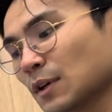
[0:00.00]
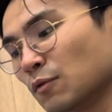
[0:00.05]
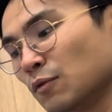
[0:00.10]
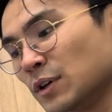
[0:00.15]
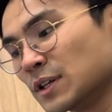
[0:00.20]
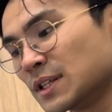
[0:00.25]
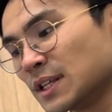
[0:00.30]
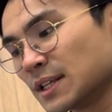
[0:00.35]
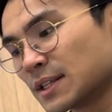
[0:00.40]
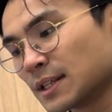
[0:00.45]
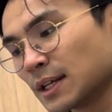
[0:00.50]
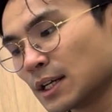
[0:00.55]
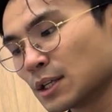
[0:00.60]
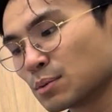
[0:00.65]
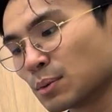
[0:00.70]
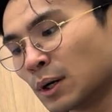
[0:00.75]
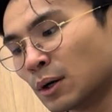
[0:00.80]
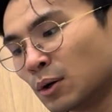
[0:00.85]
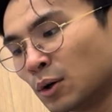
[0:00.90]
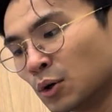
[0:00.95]
Resistance
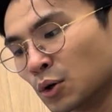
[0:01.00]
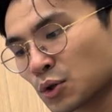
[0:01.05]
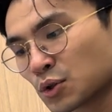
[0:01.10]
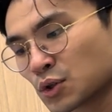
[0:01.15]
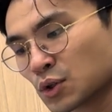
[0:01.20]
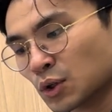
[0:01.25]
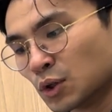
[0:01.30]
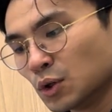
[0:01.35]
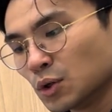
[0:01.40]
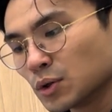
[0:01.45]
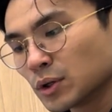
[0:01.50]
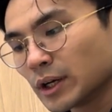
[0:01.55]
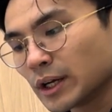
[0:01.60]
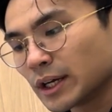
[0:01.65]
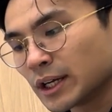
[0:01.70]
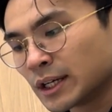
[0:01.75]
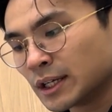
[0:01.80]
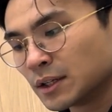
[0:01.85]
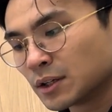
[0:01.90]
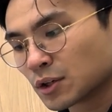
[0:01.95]
will
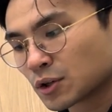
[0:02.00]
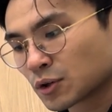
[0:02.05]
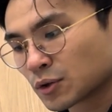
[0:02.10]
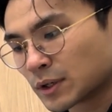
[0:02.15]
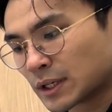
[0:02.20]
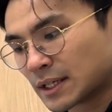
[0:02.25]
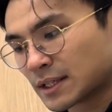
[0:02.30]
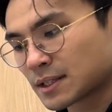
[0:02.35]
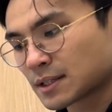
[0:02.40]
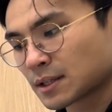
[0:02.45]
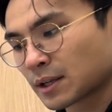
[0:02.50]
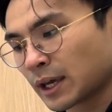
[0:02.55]
also increase.